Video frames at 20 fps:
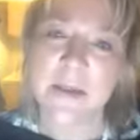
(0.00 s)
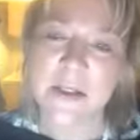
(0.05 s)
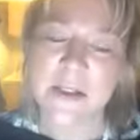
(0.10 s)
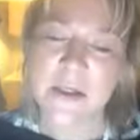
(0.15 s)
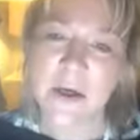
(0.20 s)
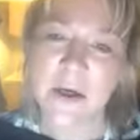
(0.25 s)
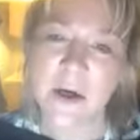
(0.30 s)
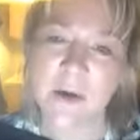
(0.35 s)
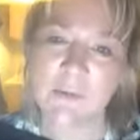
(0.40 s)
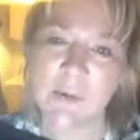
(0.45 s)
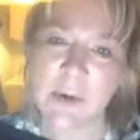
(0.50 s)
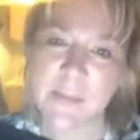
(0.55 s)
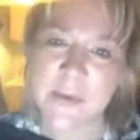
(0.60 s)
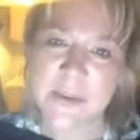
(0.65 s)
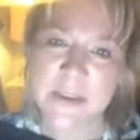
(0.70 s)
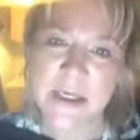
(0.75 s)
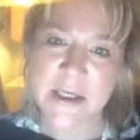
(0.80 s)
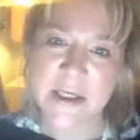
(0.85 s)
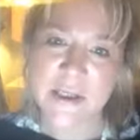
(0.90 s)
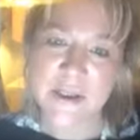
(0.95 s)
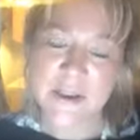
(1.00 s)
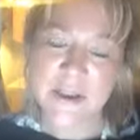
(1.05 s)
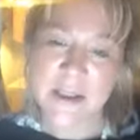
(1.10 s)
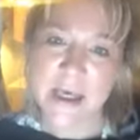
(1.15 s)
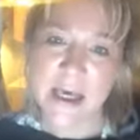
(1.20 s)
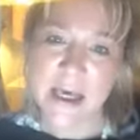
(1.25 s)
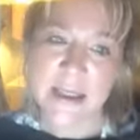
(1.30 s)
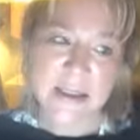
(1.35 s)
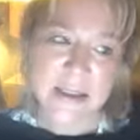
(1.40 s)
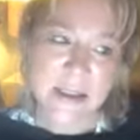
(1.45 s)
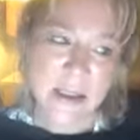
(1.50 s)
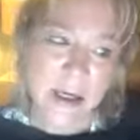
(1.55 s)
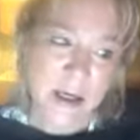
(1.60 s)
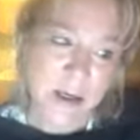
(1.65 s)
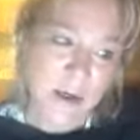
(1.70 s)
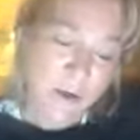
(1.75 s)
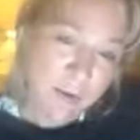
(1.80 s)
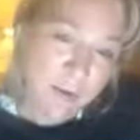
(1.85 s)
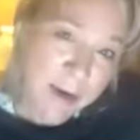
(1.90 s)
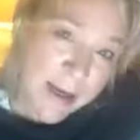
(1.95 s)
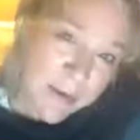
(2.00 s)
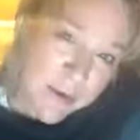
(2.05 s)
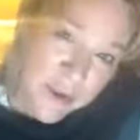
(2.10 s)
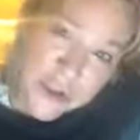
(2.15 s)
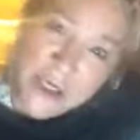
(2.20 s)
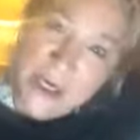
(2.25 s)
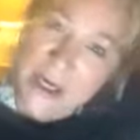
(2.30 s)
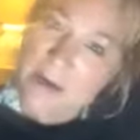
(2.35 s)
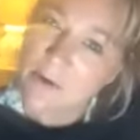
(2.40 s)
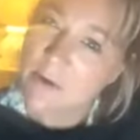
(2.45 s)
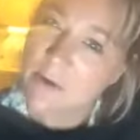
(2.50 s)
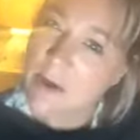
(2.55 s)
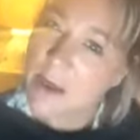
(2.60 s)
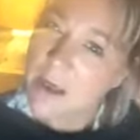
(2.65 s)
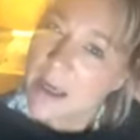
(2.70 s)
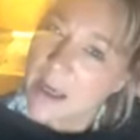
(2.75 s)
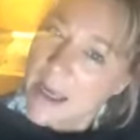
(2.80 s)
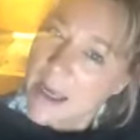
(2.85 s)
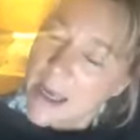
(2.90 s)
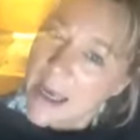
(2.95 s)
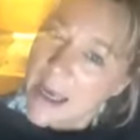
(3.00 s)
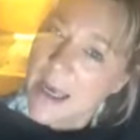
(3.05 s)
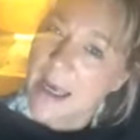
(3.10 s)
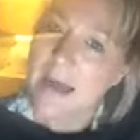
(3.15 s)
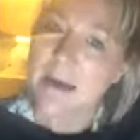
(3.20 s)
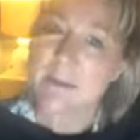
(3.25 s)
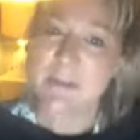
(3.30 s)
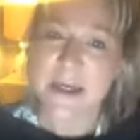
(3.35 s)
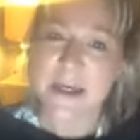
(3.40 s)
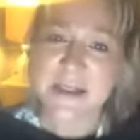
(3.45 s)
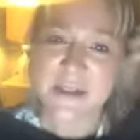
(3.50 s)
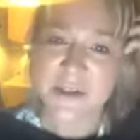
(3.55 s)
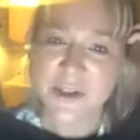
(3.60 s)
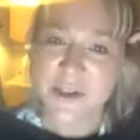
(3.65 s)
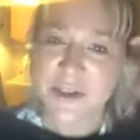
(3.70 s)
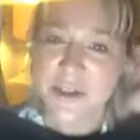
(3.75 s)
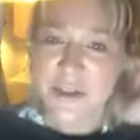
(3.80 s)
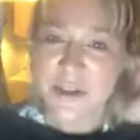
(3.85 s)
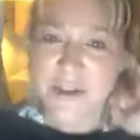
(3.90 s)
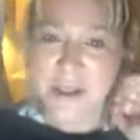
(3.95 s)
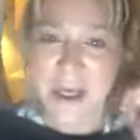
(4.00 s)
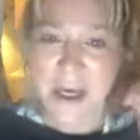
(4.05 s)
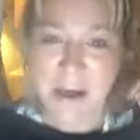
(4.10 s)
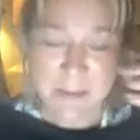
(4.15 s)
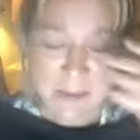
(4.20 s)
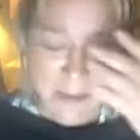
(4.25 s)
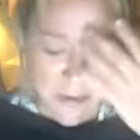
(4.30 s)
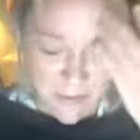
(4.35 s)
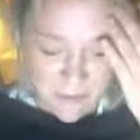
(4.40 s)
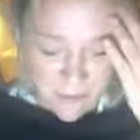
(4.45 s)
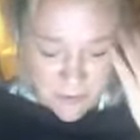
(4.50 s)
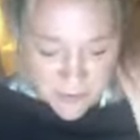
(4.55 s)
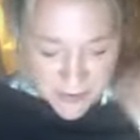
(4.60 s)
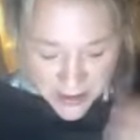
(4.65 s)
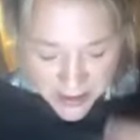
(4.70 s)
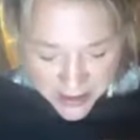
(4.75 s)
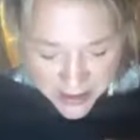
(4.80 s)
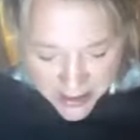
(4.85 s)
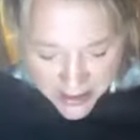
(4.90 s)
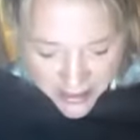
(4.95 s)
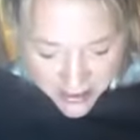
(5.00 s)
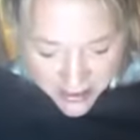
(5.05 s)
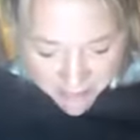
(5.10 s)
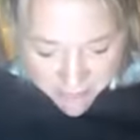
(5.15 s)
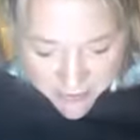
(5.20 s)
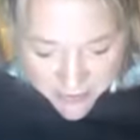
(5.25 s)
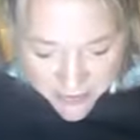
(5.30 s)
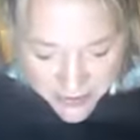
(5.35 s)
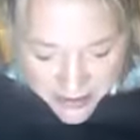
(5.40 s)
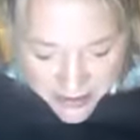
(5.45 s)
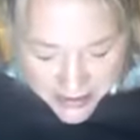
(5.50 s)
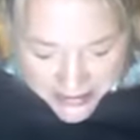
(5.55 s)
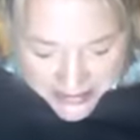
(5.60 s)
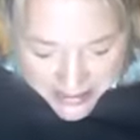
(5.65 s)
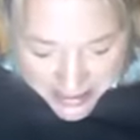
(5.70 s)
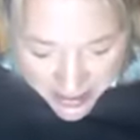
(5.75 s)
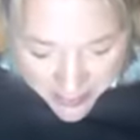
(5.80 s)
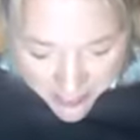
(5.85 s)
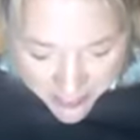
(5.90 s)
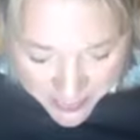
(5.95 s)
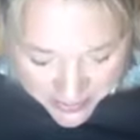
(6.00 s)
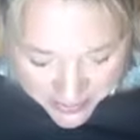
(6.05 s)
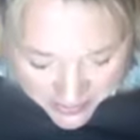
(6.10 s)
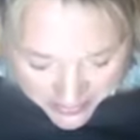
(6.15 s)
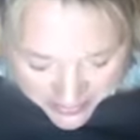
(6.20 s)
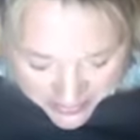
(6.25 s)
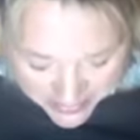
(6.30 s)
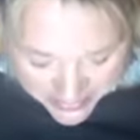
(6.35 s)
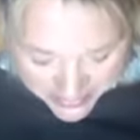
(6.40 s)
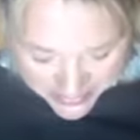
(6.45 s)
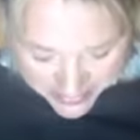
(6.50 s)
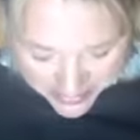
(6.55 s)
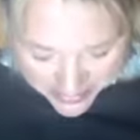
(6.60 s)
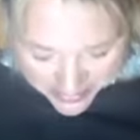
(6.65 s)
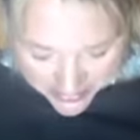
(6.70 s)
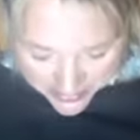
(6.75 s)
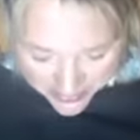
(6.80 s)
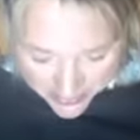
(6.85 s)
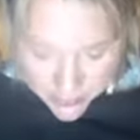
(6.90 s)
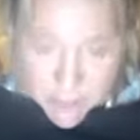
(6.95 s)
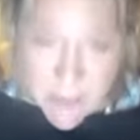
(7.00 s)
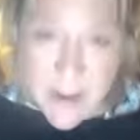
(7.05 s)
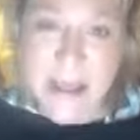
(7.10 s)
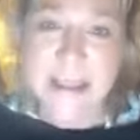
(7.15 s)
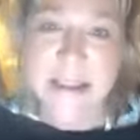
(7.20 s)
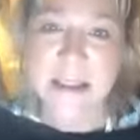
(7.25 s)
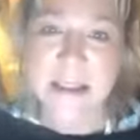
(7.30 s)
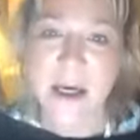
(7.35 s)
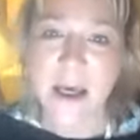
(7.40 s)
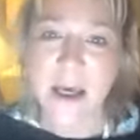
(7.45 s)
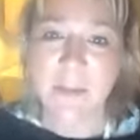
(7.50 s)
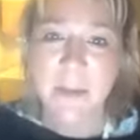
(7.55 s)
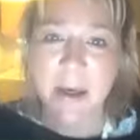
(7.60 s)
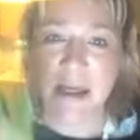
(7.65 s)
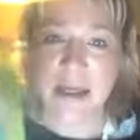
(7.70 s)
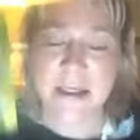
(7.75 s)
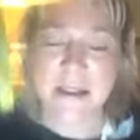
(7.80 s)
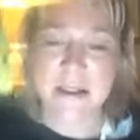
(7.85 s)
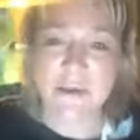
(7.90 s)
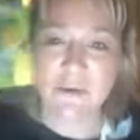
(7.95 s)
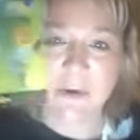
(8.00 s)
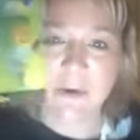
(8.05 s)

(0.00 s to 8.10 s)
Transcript: in this card represents that crown chakra and messages that are coming through. That everything is happening at exactly the right time. And it's